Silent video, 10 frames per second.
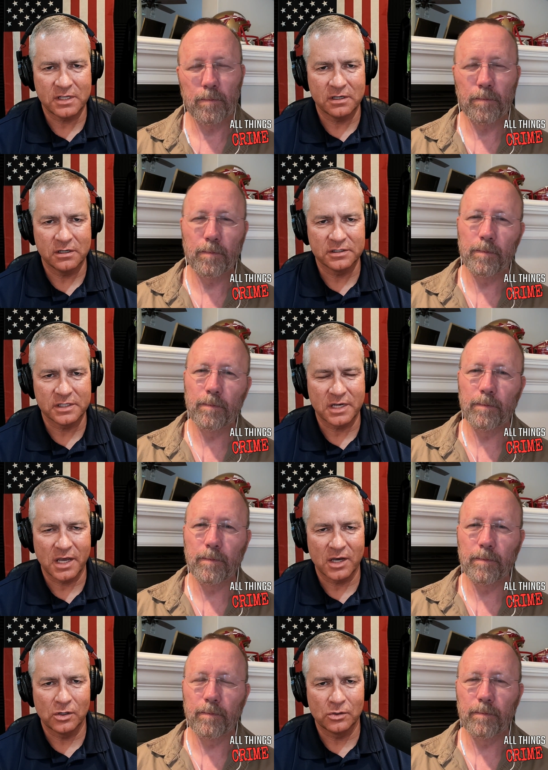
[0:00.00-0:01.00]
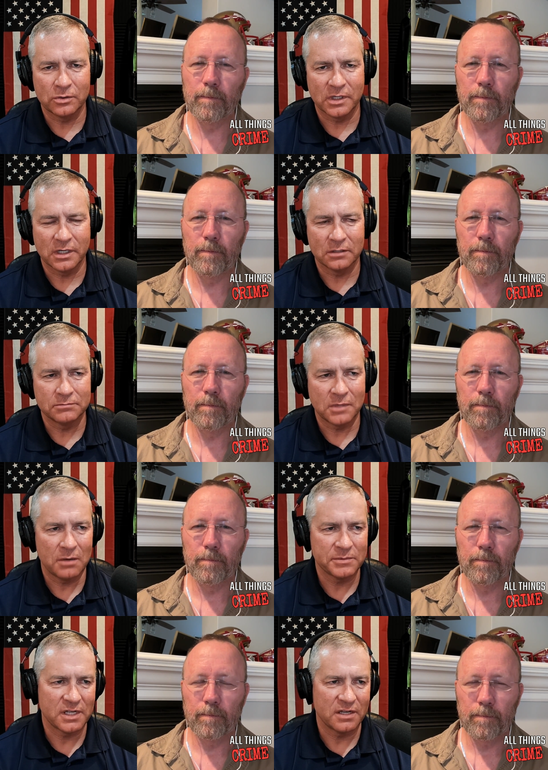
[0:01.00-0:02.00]
Speaker 1: years and now
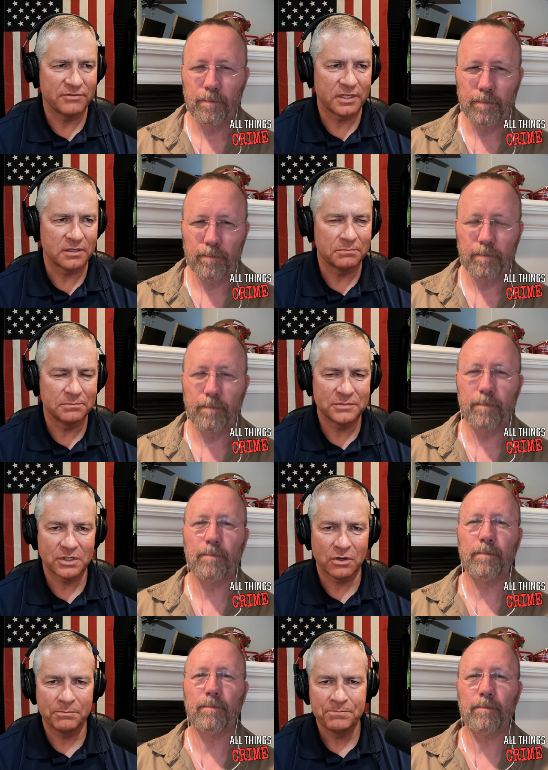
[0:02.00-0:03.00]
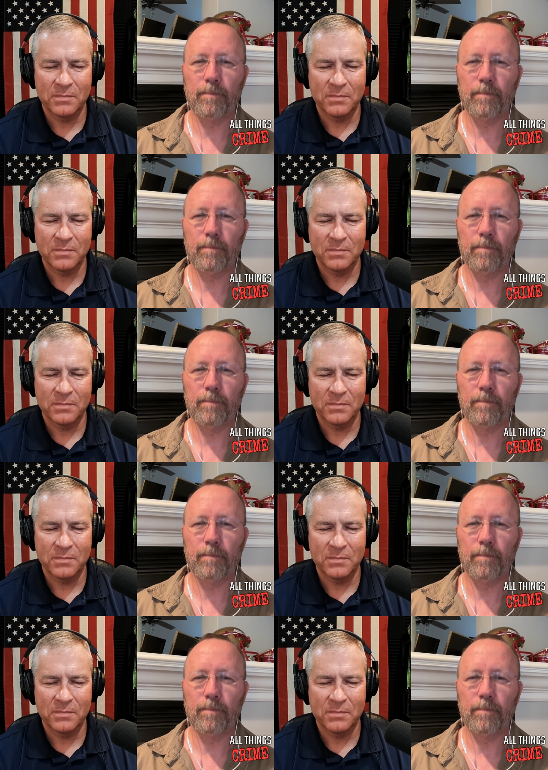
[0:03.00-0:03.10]
homicide victim. So